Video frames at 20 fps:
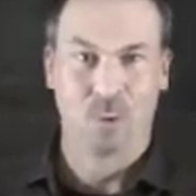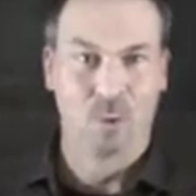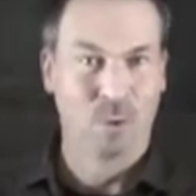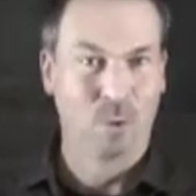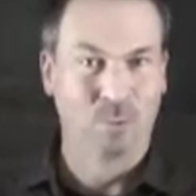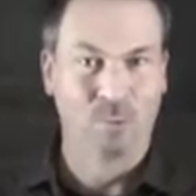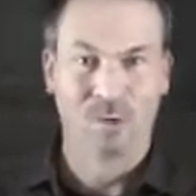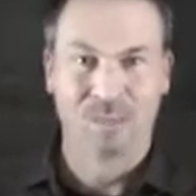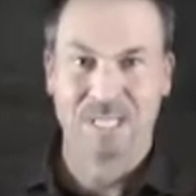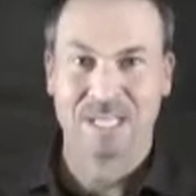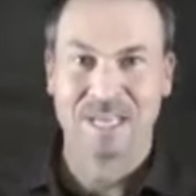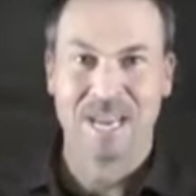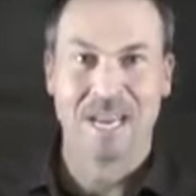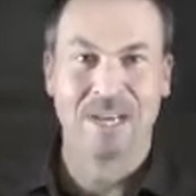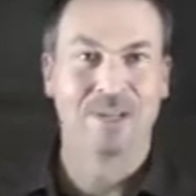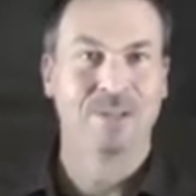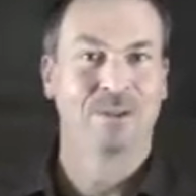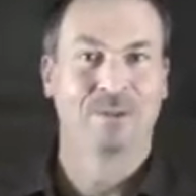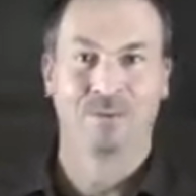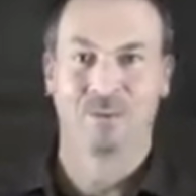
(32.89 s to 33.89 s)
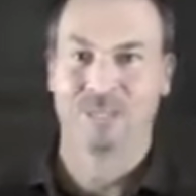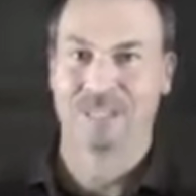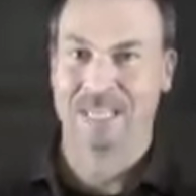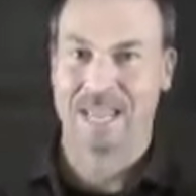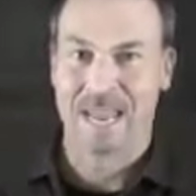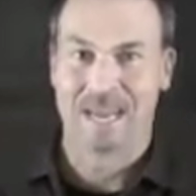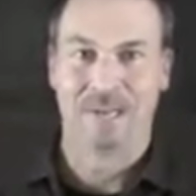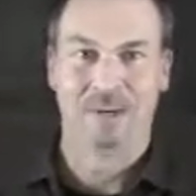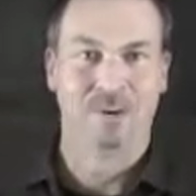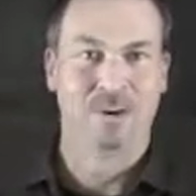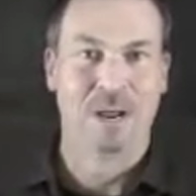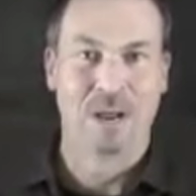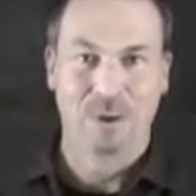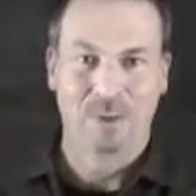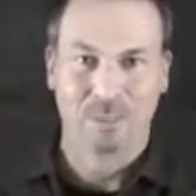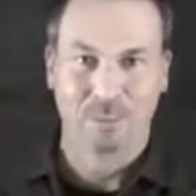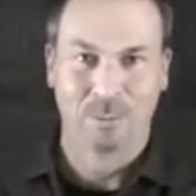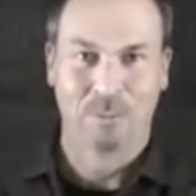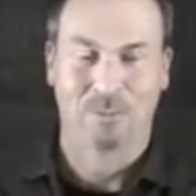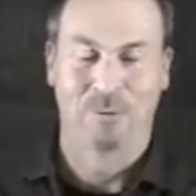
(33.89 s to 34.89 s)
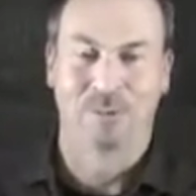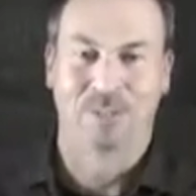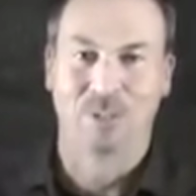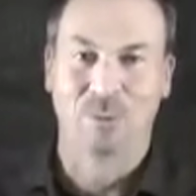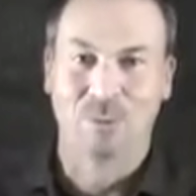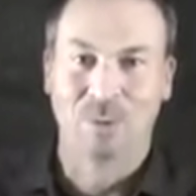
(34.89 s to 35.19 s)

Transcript: all across the nation, across Canada, and elsewhere across